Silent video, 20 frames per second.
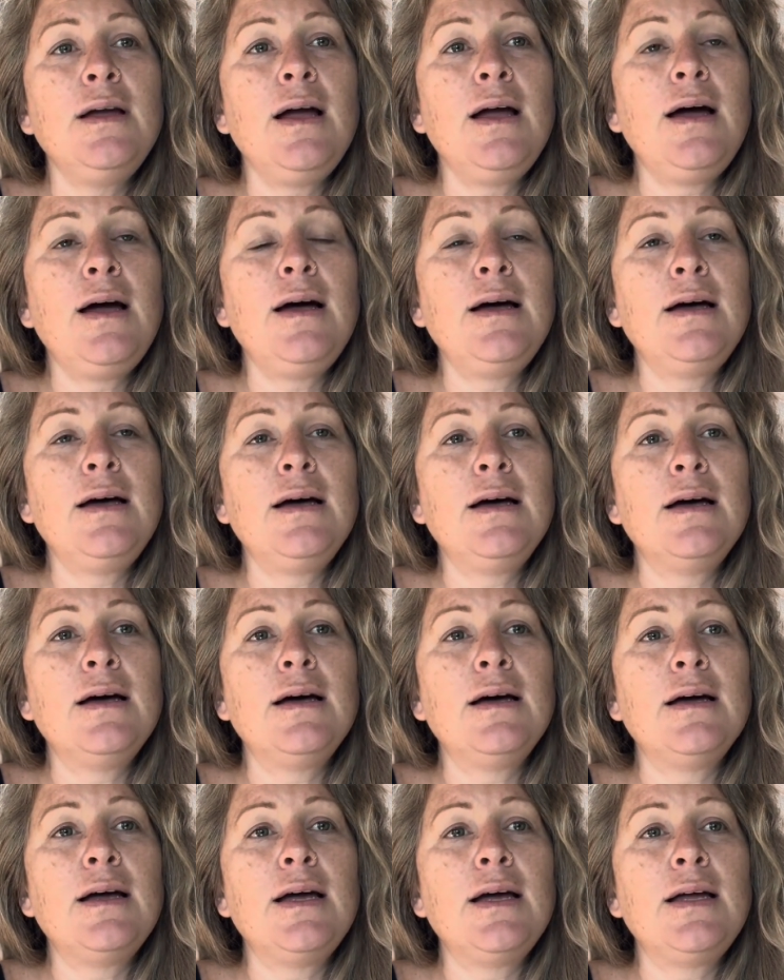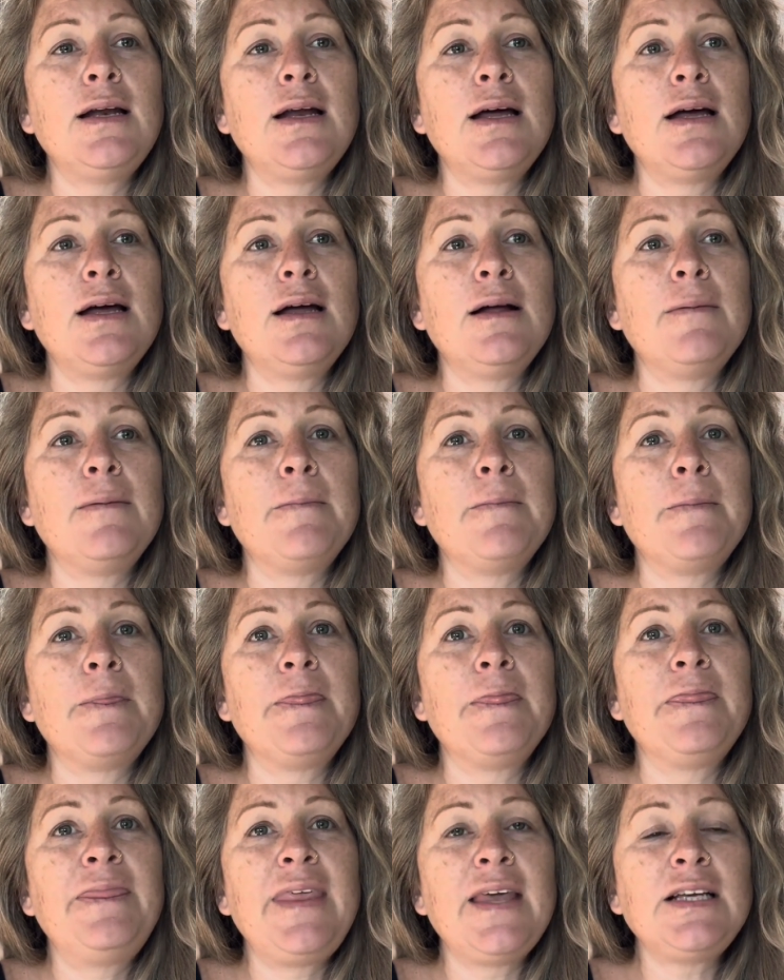And
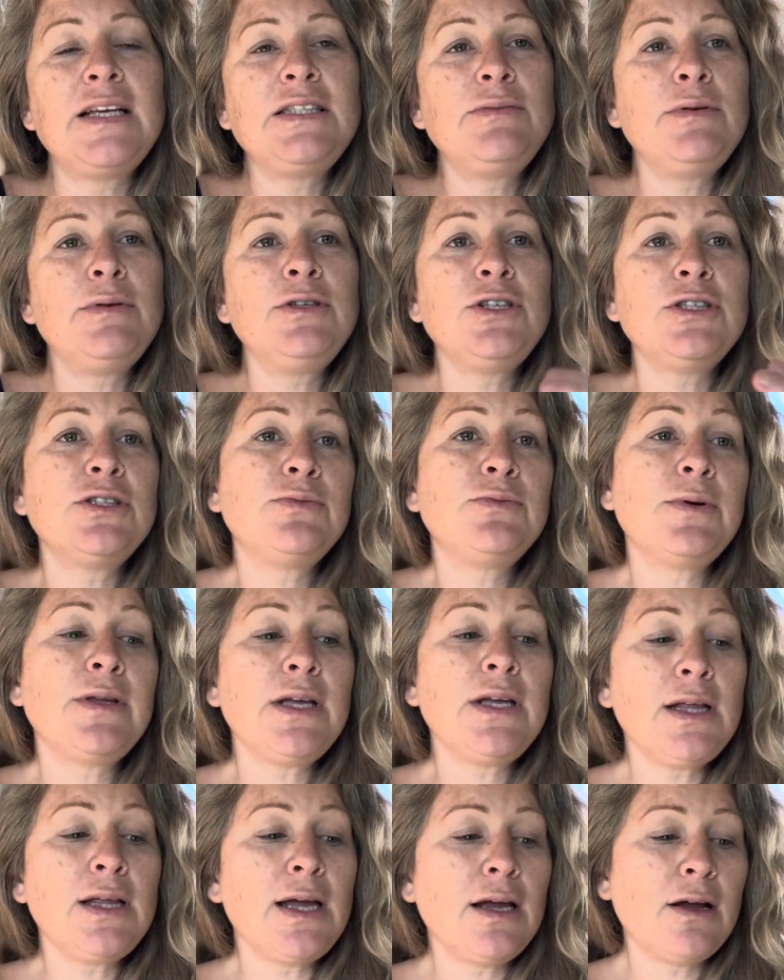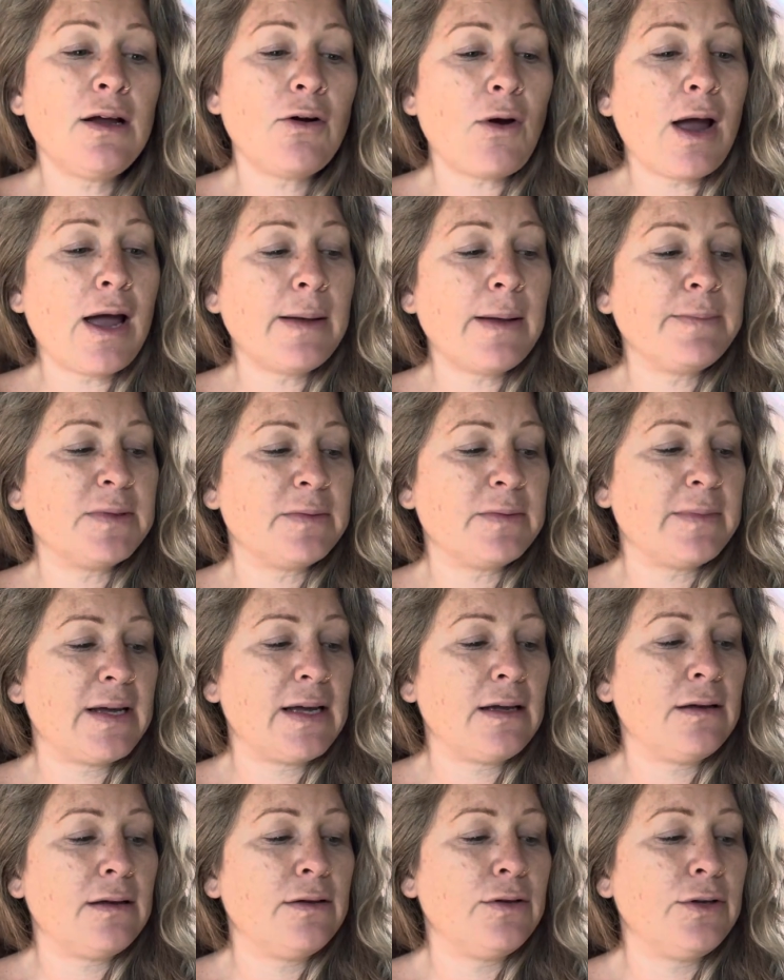this one just really like grabbed
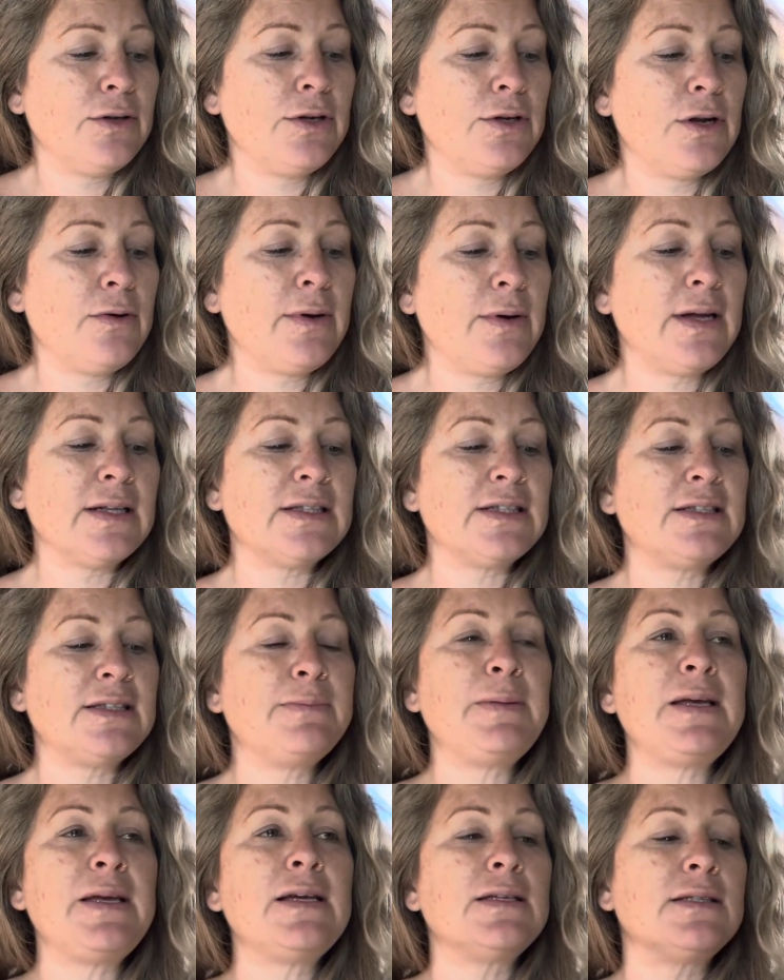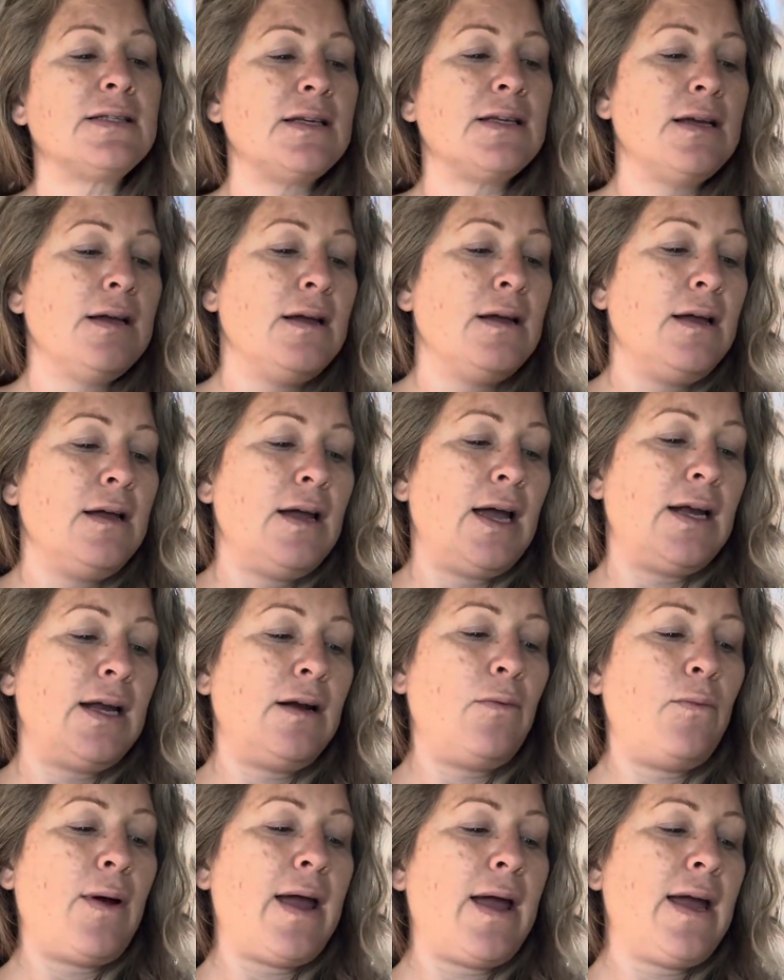me, you know. It speaks in a
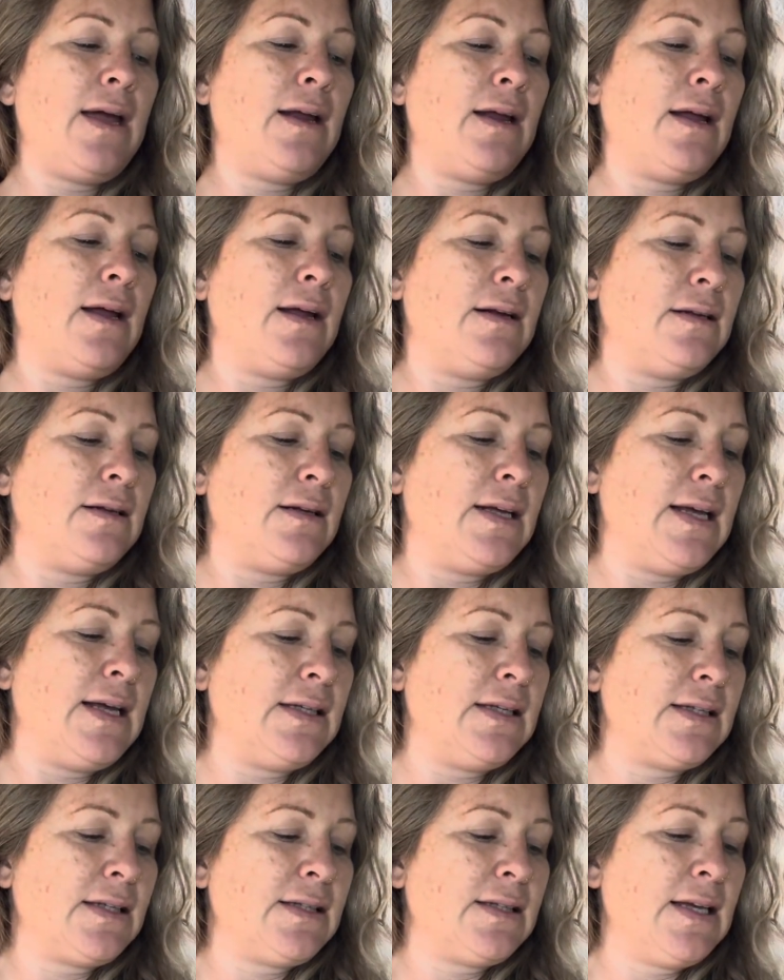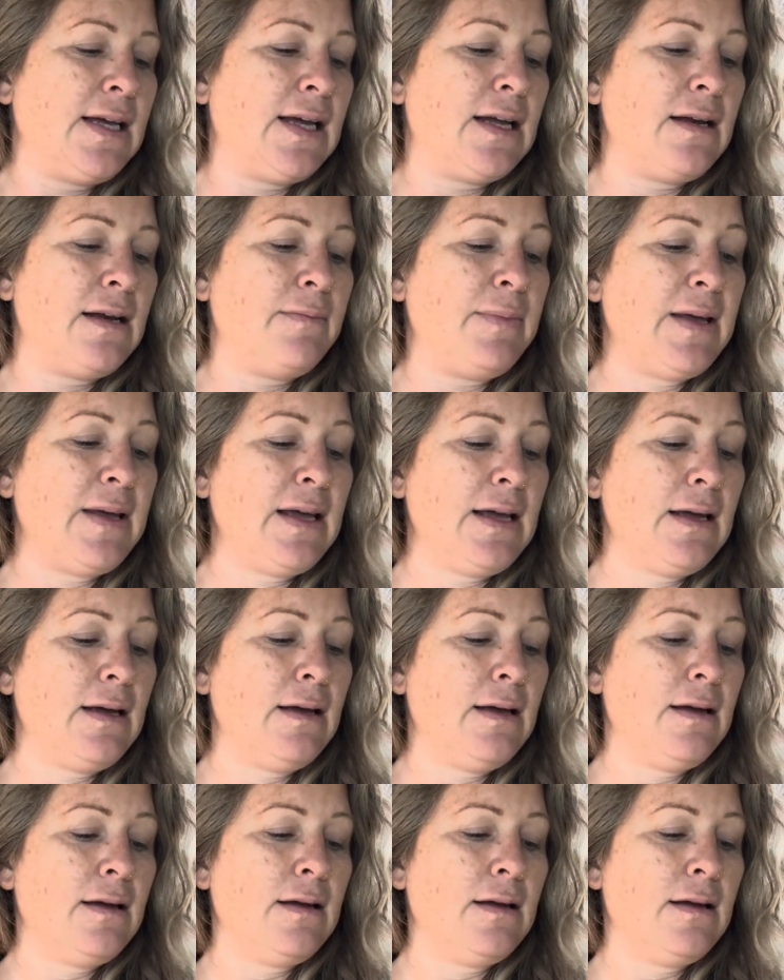way, he says he can be